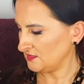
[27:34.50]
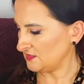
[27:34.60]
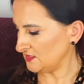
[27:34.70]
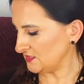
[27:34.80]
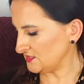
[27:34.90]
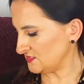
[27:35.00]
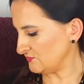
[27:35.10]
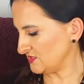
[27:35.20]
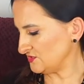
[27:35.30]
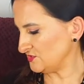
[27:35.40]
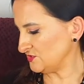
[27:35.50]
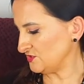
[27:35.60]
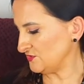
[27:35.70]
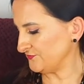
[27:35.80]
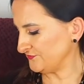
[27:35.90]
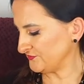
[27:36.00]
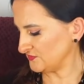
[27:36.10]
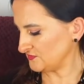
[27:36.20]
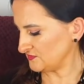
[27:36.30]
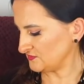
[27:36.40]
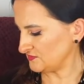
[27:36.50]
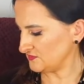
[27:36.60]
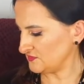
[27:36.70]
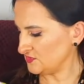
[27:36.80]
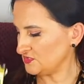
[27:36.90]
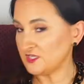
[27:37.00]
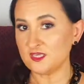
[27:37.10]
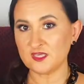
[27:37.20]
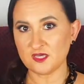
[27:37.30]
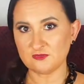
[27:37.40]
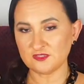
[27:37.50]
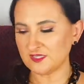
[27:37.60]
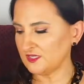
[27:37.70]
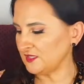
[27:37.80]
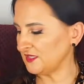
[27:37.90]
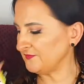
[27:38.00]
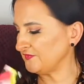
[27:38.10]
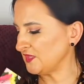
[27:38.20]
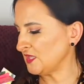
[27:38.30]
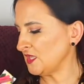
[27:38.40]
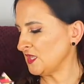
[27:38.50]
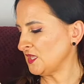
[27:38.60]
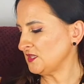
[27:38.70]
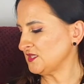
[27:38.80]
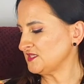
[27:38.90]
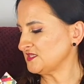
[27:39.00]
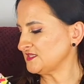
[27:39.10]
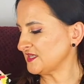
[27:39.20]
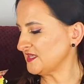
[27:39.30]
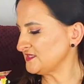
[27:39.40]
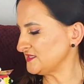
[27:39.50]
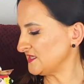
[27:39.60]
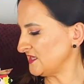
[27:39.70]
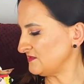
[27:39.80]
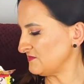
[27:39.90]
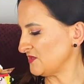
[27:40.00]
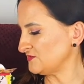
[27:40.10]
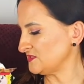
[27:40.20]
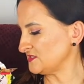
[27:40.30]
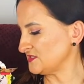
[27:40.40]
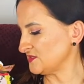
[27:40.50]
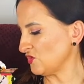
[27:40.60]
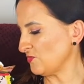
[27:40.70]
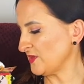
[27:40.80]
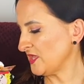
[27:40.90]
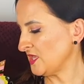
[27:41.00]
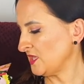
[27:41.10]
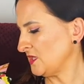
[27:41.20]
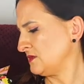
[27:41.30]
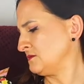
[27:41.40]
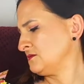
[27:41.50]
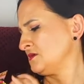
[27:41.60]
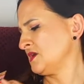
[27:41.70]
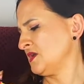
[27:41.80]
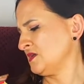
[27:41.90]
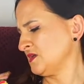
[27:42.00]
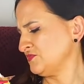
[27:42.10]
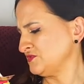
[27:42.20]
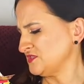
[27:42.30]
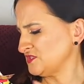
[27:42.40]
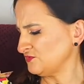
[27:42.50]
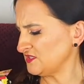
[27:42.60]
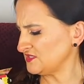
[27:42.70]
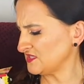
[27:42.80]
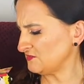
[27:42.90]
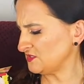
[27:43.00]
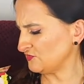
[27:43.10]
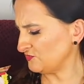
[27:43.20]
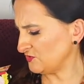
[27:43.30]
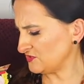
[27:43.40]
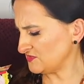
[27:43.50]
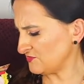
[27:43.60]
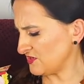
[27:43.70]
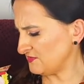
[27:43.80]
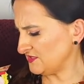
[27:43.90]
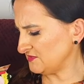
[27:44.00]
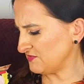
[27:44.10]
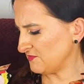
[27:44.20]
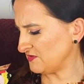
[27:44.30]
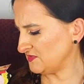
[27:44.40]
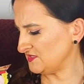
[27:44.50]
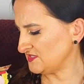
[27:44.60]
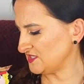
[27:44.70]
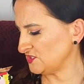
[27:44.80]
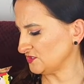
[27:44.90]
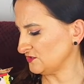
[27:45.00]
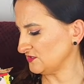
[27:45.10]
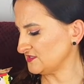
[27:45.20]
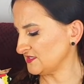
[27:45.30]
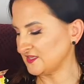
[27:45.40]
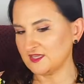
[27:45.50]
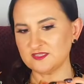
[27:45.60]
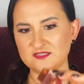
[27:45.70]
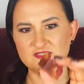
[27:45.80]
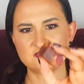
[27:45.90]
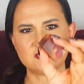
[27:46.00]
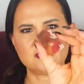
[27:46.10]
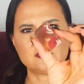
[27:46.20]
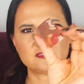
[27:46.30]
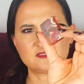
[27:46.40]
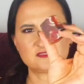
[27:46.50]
Easy one to take out, luckily. This is Candy Cane Mountain Soap. Hike up to the sweet summit of pure spearmint and peppermint essential oils and candy scent.